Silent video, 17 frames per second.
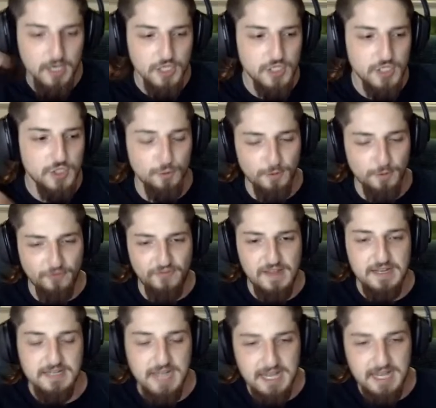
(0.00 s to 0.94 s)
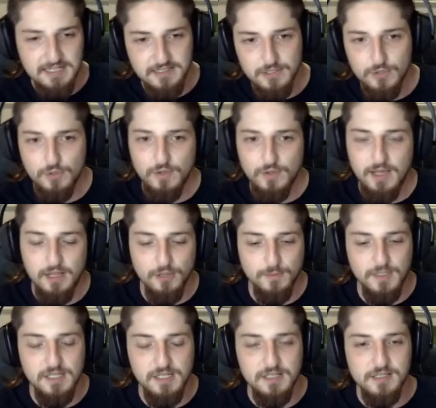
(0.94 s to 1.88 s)
super fantastical
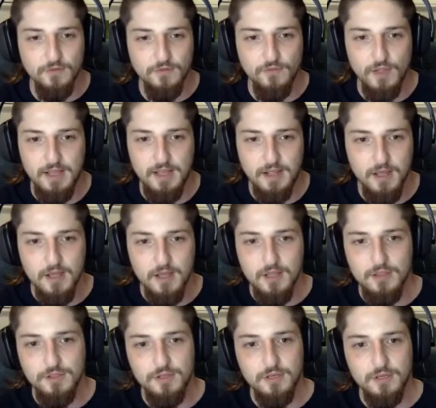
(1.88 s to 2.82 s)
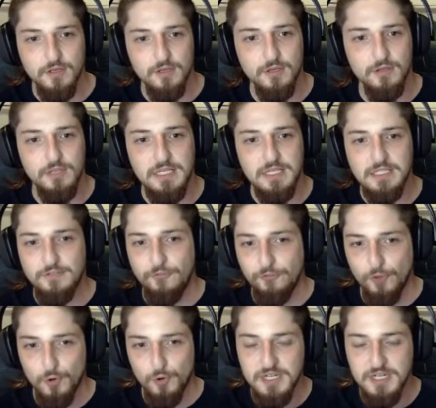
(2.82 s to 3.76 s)
elements of like these
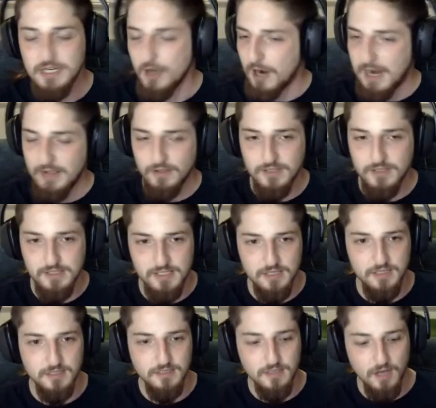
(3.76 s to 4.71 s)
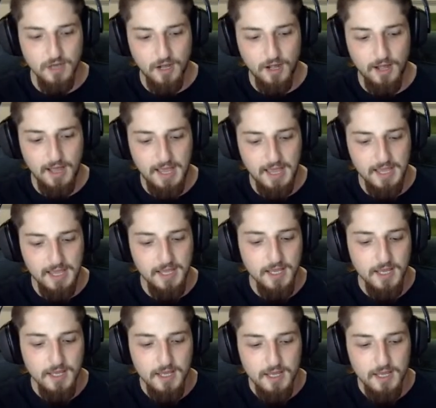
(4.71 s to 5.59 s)
floating islands in the sky.